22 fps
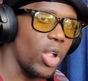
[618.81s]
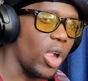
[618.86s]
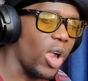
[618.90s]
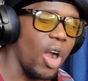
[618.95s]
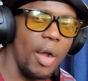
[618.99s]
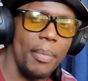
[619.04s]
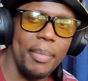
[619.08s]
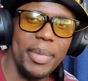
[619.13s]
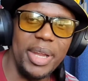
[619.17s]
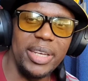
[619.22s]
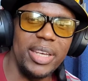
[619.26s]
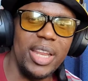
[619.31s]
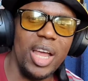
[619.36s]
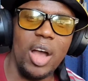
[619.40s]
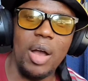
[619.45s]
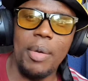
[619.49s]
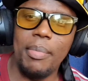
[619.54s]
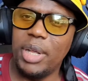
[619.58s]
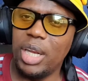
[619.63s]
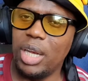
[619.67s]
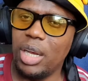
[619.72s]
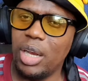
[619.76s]
Comment
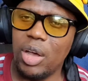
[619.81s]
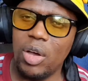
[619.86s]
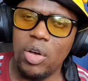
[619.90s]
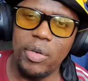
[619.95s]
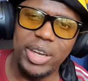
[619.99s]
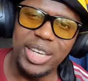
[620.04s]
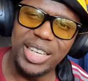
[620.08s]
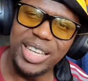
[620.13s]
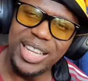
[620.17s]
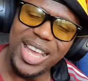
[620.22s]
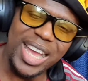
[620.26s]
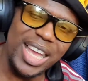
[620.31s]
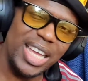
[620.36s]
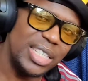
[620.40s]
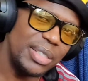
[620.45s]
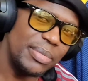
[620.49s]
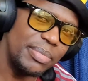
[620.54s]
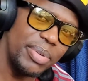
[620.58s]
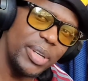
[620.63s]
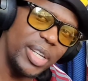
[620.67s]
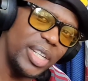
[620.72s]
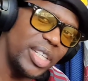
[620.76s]
down below. And
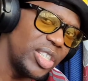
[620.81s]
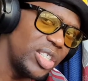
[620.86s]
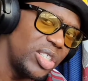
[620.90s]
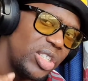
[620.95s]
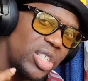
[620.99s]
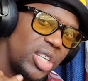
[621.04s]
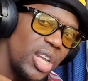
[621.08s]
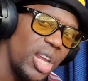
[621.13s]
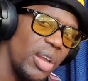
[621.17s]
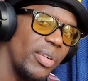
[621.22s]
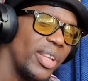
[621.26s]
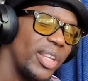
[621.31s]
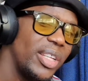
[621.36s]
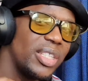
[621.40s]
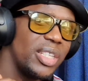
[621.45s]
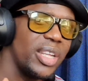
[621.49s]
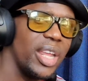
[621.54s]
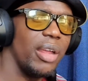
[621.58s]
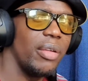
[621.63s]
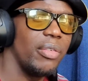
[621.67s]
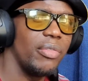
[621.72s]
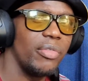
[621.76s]
guys, please, sharing is
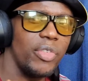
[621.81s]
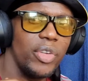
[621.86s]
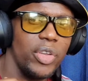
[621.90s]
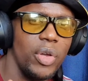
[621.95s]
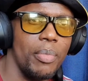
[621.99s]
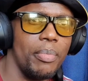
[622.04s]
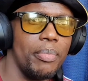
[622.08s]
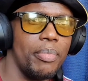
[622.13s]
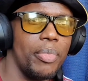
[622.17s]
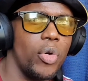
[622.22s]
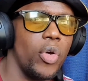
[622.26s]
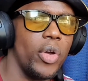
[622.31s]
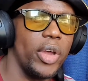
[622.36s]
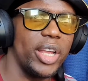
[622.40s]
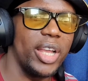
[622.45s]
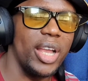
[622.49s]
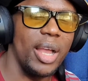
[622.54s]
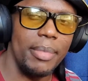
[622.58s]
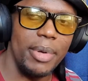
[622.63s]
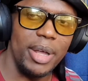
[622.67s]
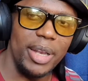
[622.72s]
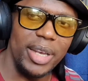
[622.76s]
caring for your boy.
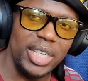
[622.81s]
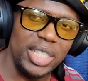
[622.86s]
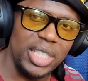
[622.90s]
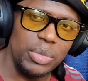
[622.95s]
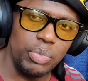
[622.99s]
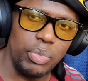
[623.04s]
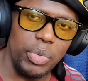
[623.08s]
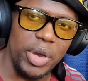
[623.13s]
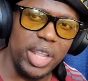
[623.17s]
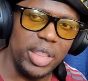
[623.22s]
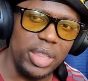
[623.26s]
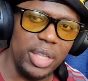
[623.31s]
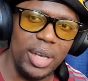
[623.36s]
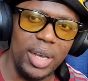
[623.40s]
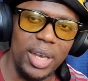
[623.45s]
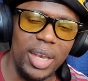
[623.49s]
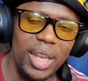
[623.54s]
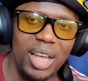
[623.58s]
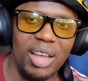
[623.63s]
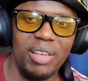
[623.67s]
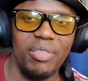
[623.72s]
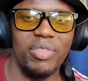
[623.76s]
Come on, let's spread the
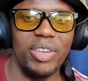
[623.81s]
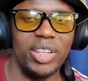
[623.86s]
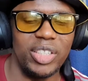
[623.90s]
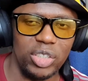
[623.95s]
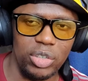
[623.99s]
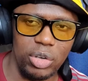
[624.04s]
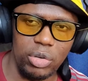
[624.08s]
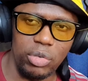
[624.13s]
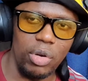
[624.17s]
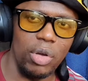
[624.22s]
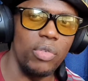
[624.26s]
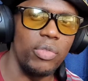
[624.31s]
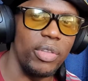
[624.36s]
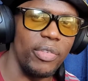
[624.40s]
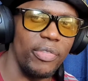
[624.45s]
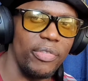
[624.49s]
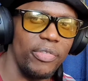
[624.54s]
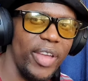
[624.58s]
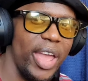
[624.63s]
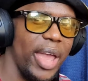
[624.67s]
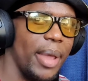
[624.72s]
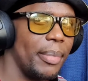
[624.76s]
love. Let's grow the
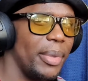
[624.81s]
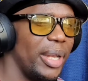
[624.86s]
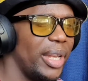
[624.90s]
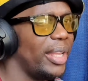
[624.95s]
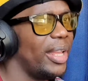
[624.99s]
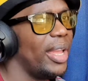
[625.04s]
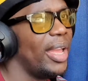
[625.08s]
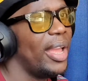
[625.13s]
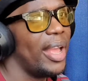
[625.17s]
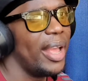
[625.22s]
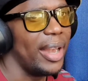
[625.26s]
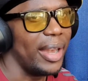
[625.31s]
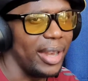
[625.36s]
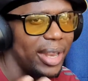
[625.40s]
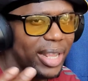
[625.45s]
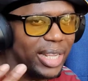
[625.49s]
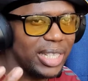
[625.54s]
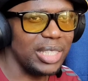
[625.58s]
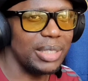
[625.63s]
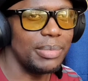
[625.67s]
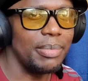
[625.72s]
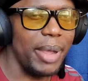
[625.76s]
family.
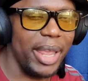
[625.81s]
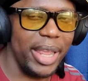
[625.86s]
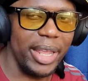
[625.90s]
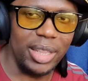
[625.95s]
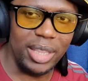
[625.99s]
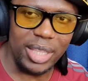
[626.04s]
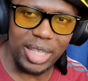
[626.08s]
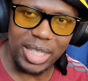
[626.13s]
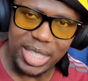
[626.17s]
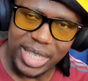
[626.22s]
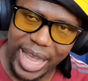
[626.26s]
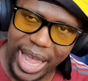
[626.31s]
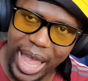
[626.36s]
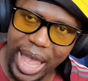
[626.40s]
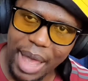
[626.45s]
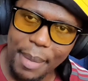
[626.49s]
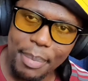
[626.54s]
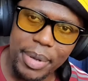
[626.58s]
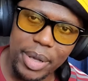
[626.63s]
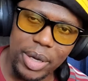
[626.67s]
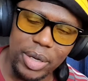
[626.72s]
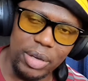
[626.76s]
Let's make this
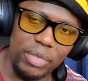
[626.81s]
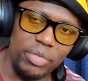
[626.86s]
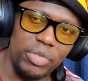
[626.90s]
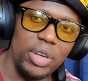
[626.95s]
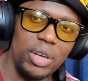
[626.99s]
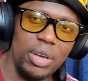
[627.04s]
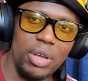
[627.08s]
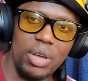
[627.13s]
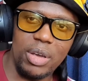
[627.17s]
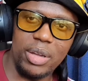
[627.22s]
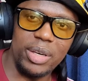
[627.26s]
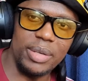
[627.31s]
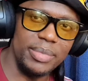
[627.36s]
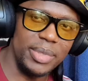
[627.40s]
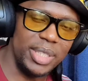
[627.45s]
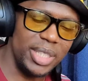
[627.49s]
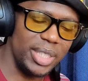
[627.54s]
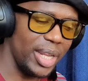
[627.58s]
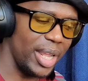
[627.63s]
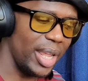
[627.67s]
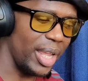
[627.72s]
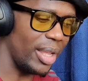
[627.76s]
happen, if you know what I'm
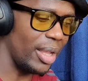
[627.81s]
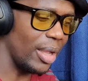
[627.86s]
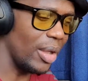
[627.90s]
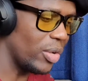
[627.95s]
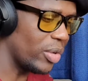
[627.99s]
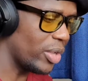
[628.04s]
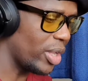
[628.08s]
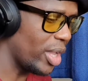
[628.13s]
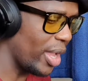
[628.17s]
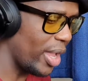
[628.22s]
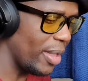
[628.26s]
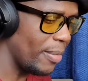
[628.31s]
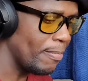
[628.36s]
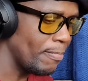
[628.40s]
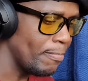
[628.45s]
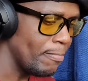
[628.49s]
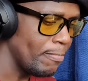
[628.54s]
saying, okay?